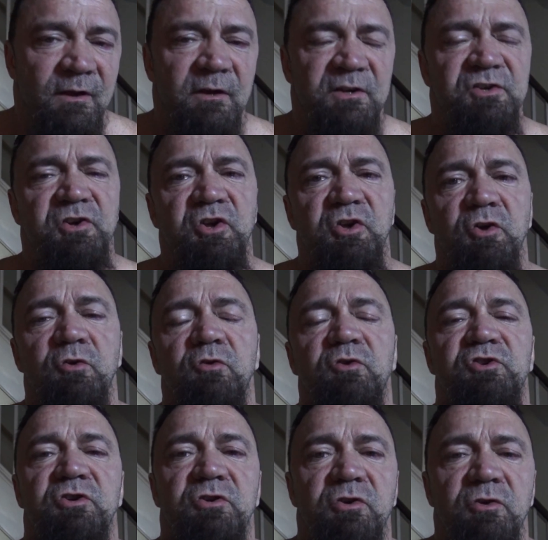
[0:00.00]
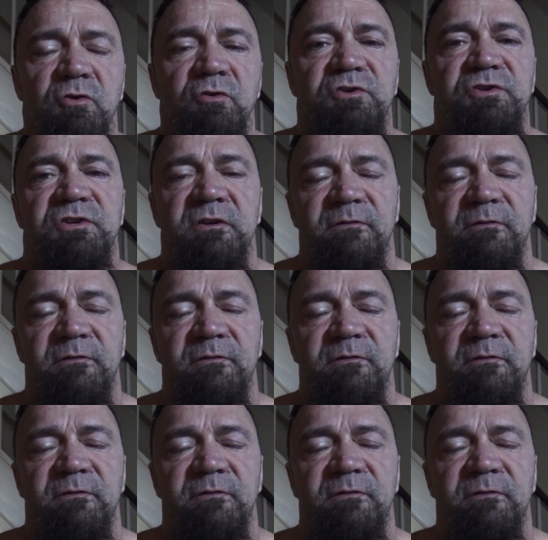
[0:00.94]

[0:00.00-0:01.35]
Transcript: It's a huge, huge